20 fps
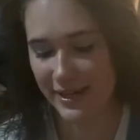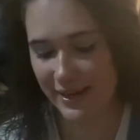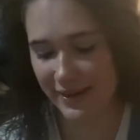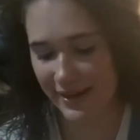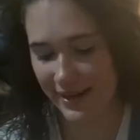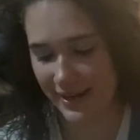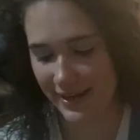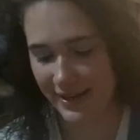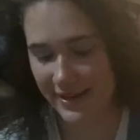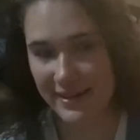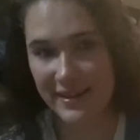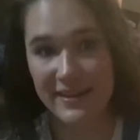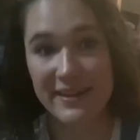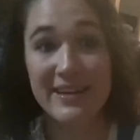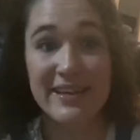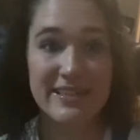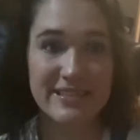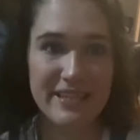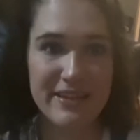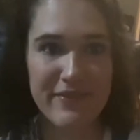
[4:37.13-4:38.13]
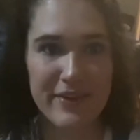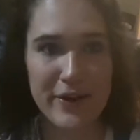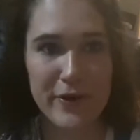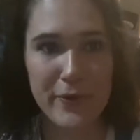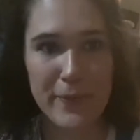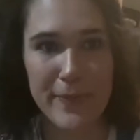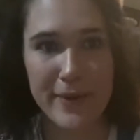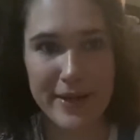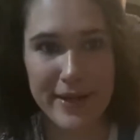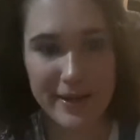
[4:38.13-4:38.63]
All right, let's see if I can
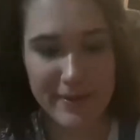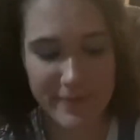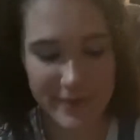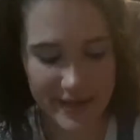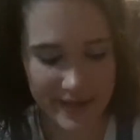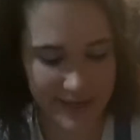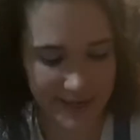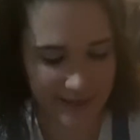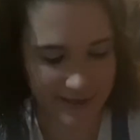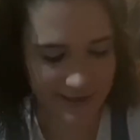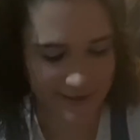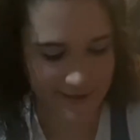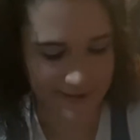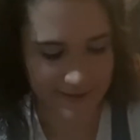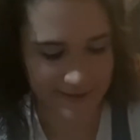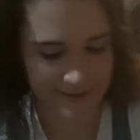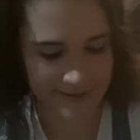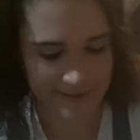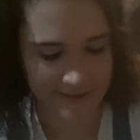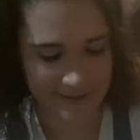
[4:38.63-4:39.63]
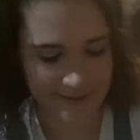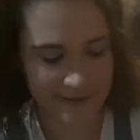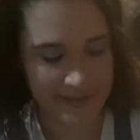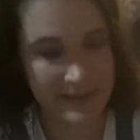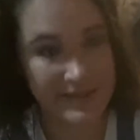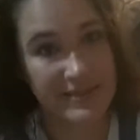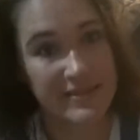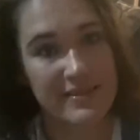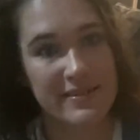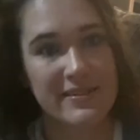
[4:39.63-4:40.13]
open it up. Ready?
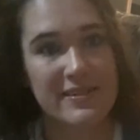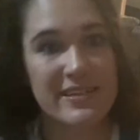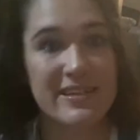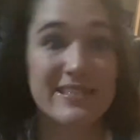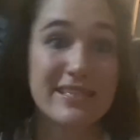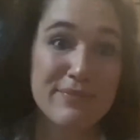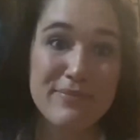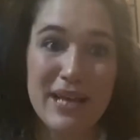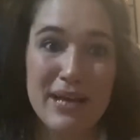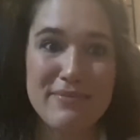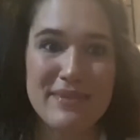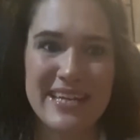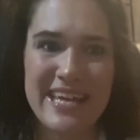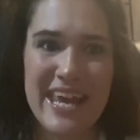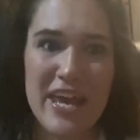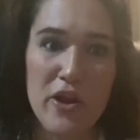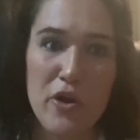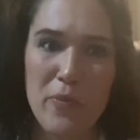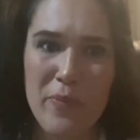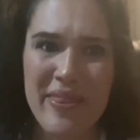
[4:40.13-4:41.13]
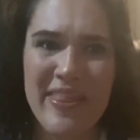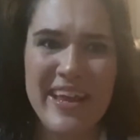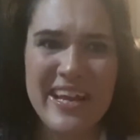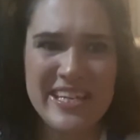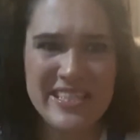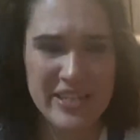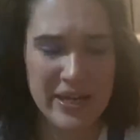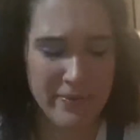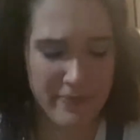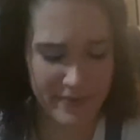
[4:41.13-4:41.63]
Sometimes I can't open
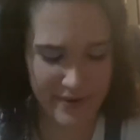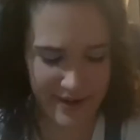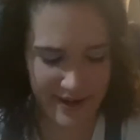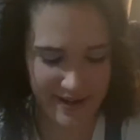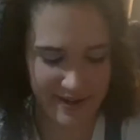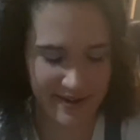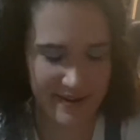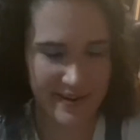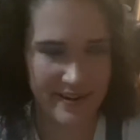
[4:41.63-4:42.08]
things up right.